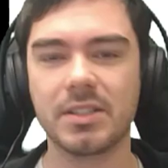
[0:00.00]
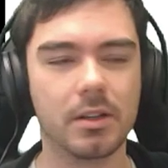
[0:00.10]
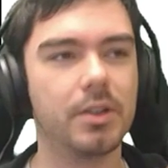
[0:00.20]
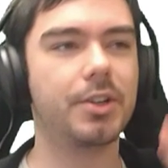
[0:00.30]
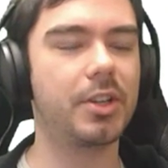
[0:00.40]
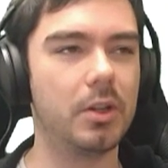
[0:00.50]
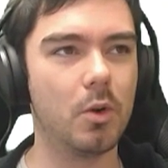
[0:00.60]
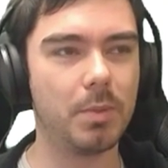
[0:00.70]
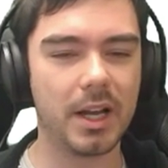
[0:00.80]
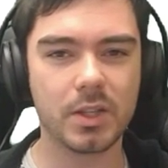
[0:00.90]
You know, your Q
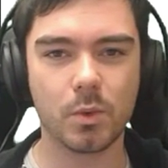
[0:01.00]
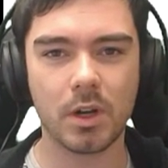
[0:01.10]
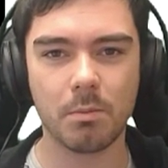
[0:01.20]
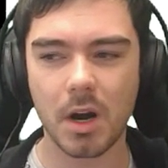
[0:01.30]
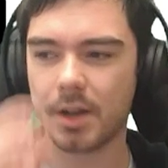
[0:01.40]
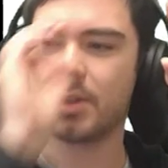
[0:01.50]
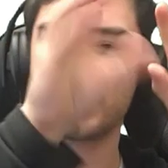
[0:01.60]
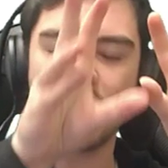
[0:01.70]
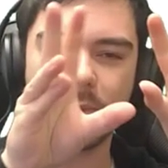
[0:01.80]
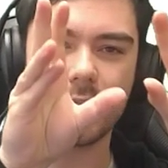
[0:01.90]
applies one mark, your
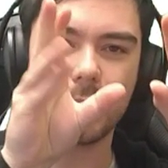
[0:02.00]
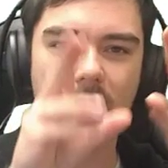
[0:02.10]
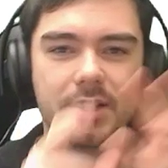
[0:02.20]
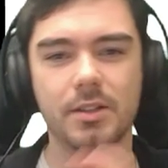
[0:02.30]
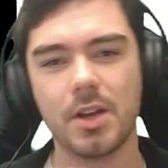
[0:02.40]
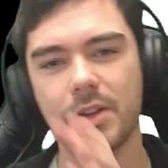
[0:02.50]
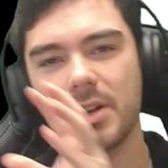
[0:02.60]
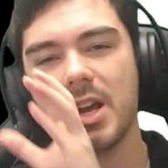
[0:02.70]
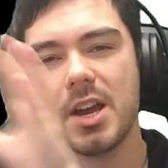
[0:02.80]
W applies another,